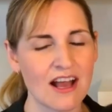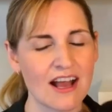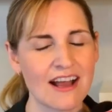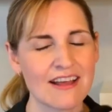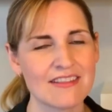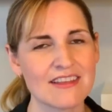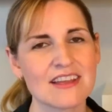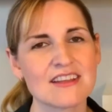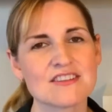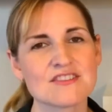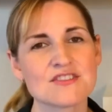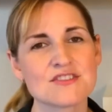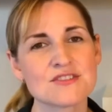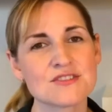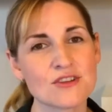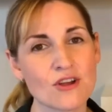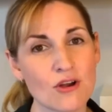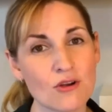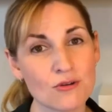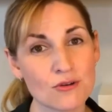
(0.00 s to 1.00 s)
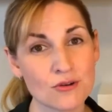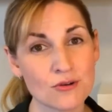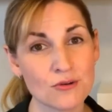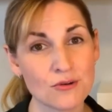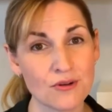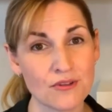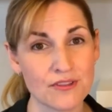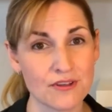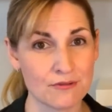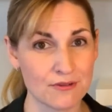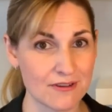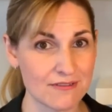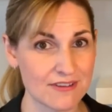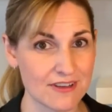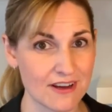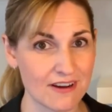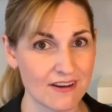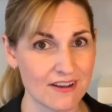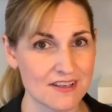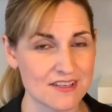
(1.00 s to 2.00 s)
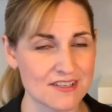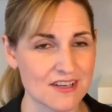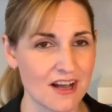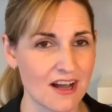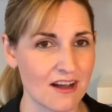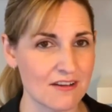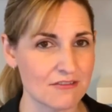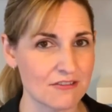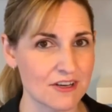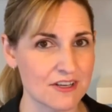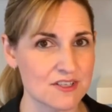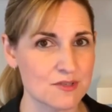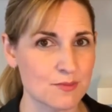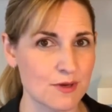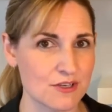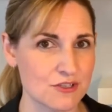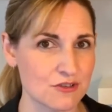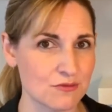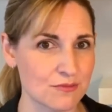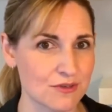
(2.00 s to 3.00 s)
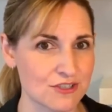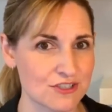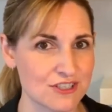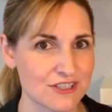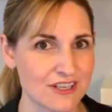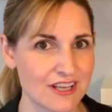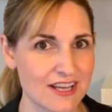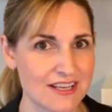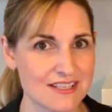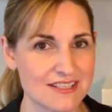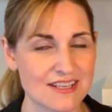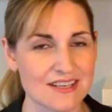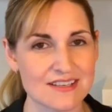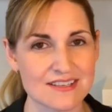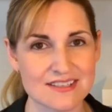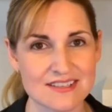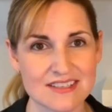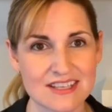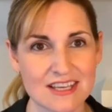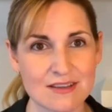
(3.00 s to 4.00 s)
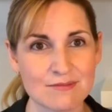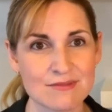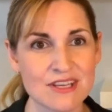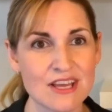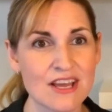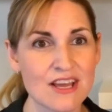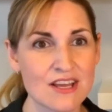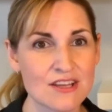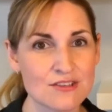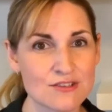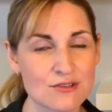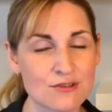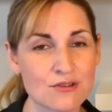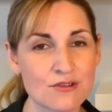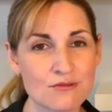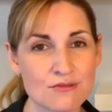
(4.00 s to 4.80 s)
I think it is so cool that Riviera is offering special merchandise that is themed to the